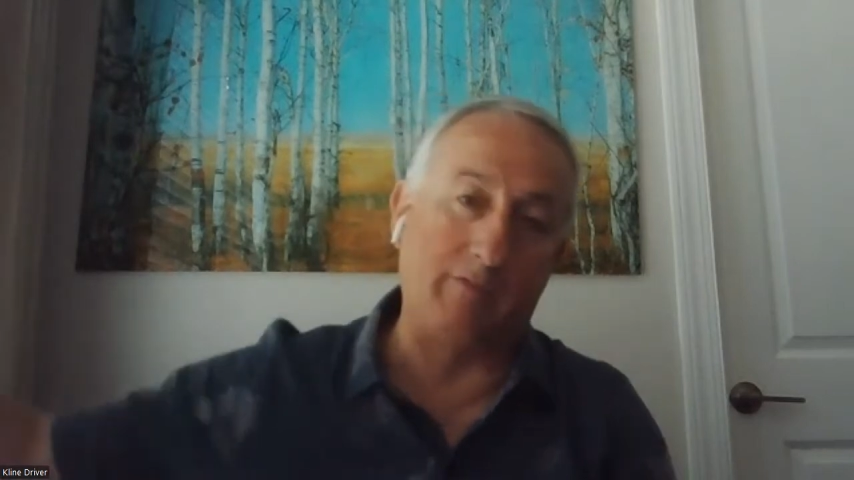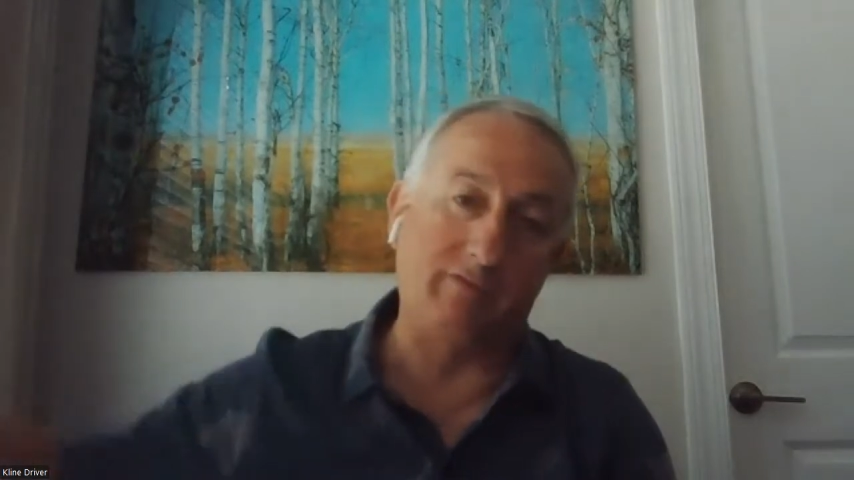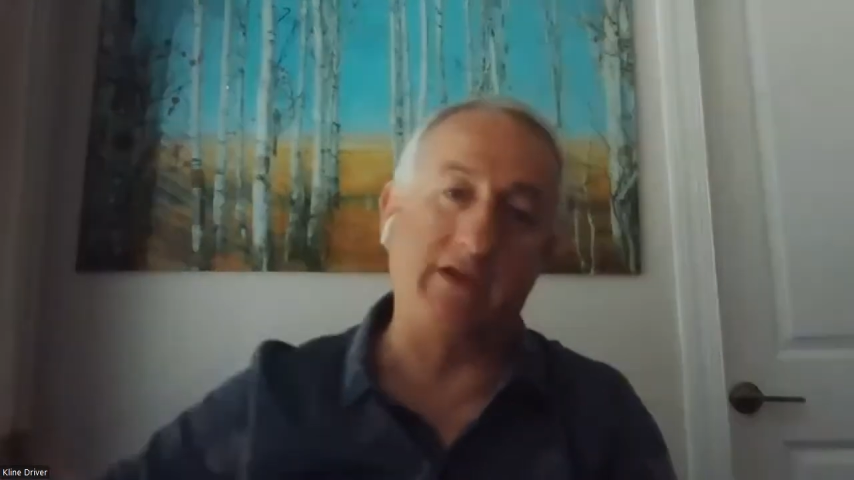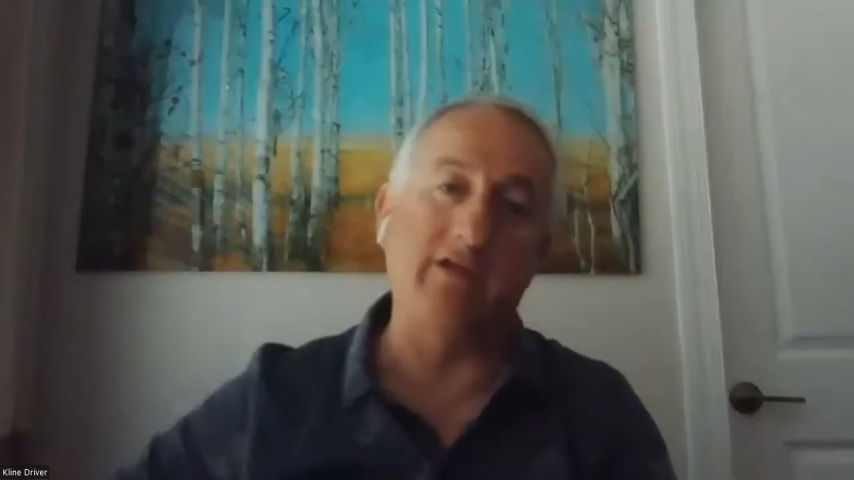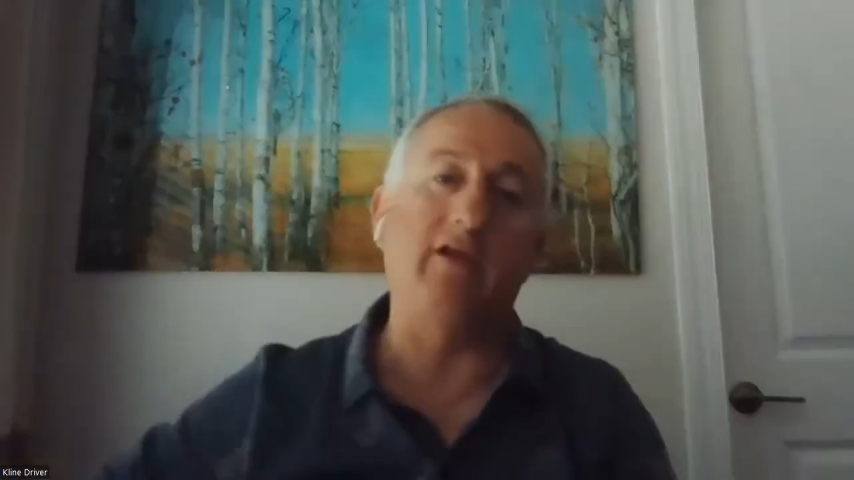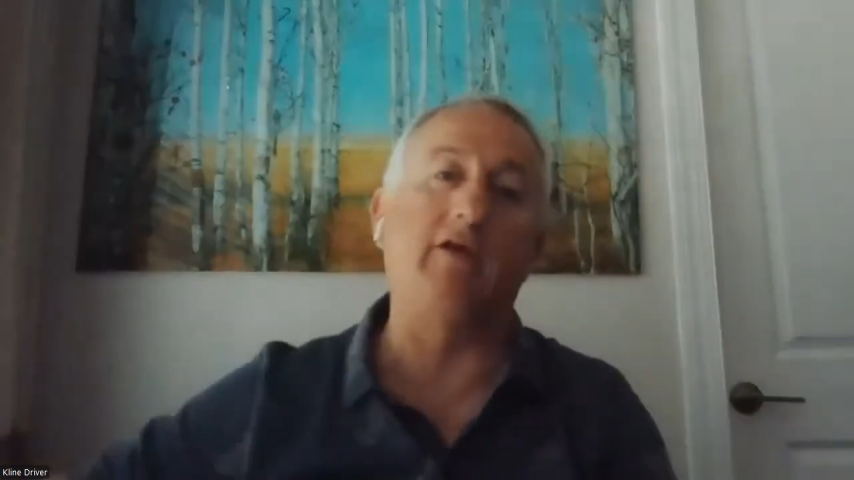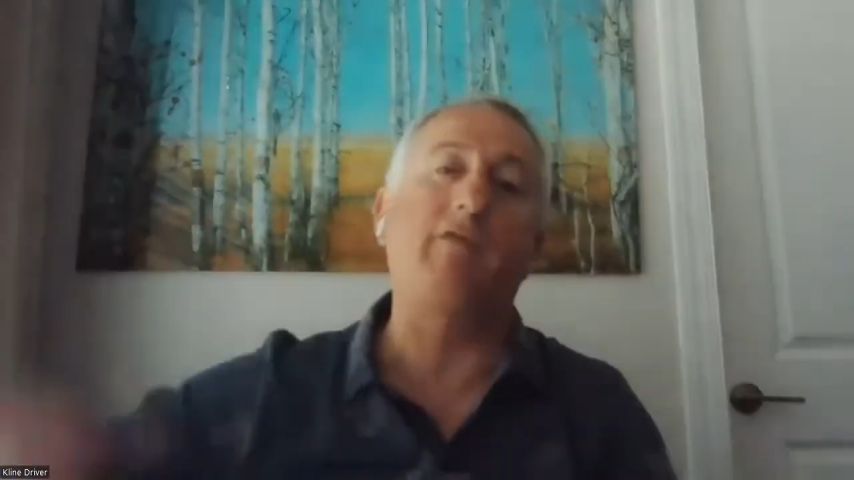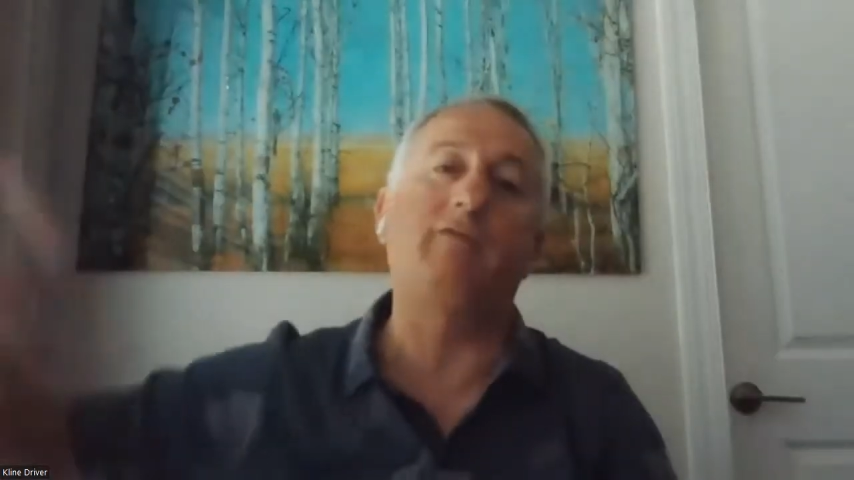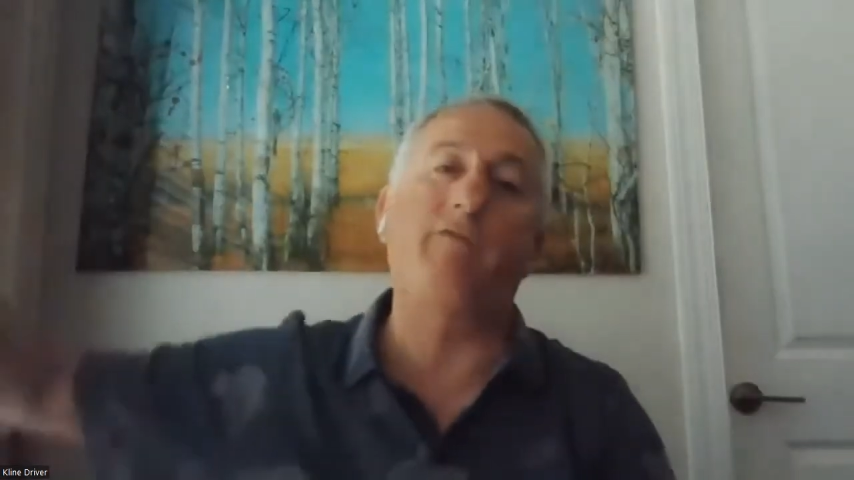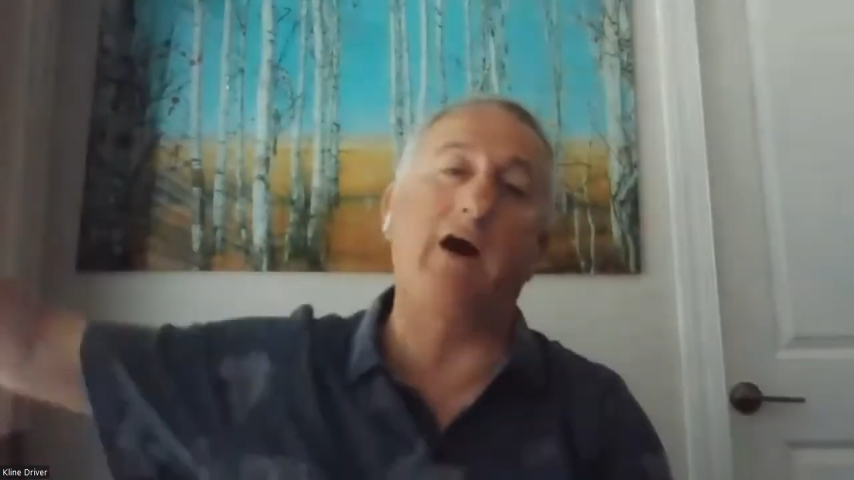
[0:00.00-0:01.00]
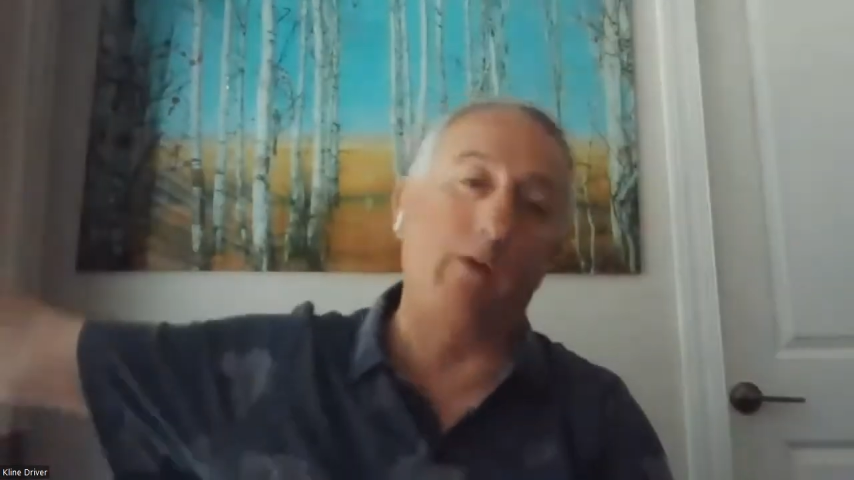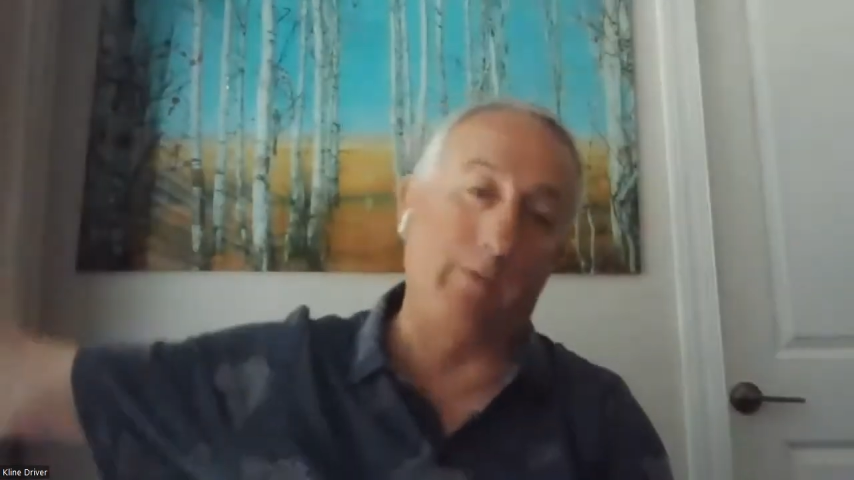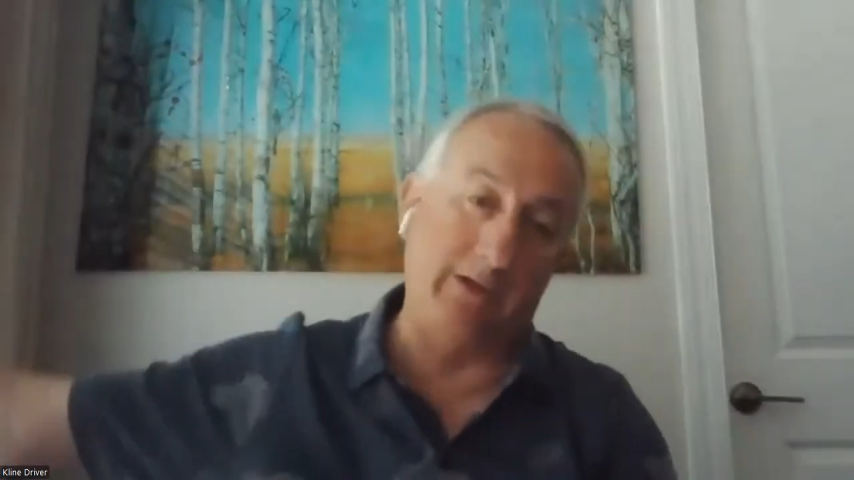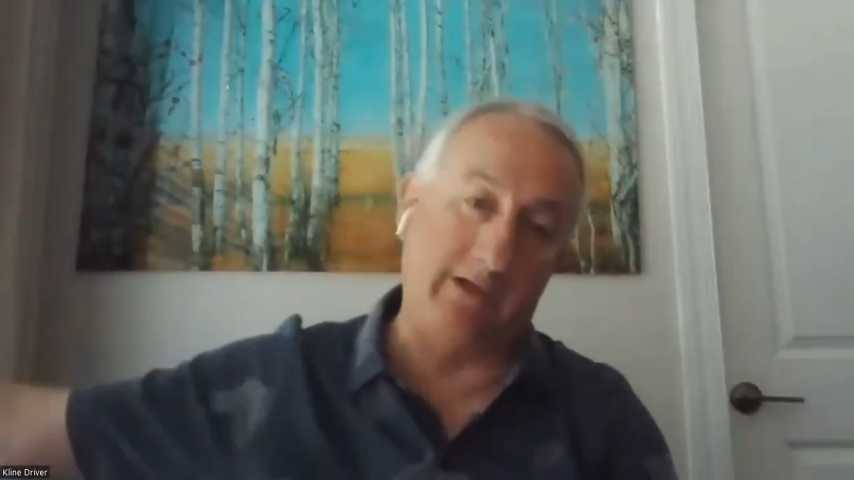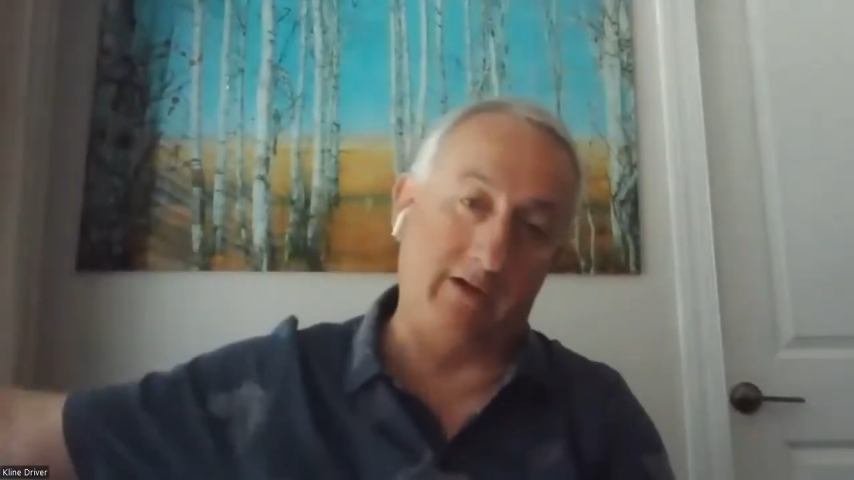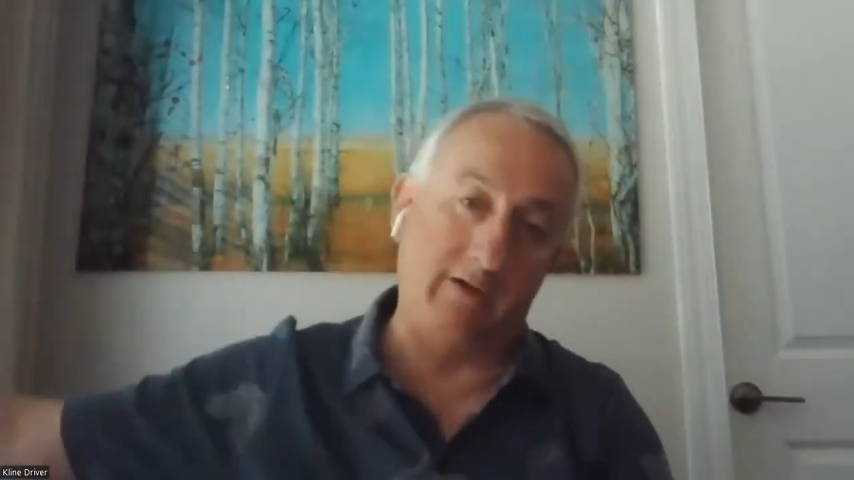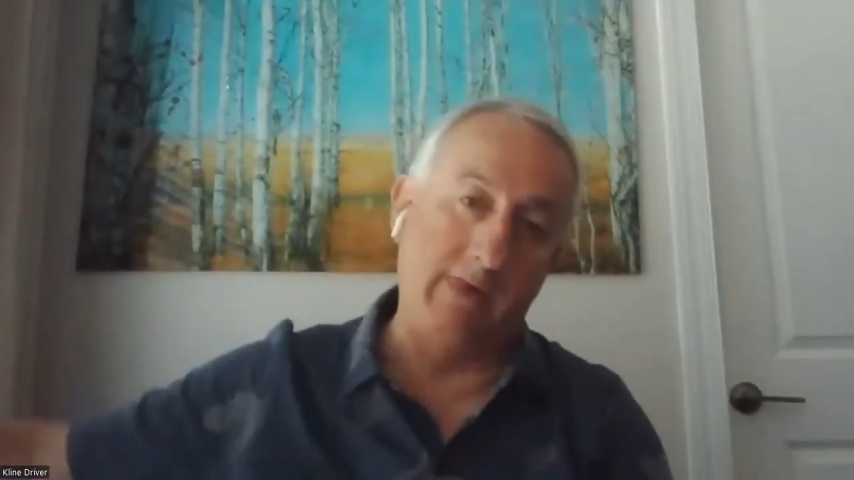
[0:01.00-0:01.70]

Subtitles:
15th of the following year.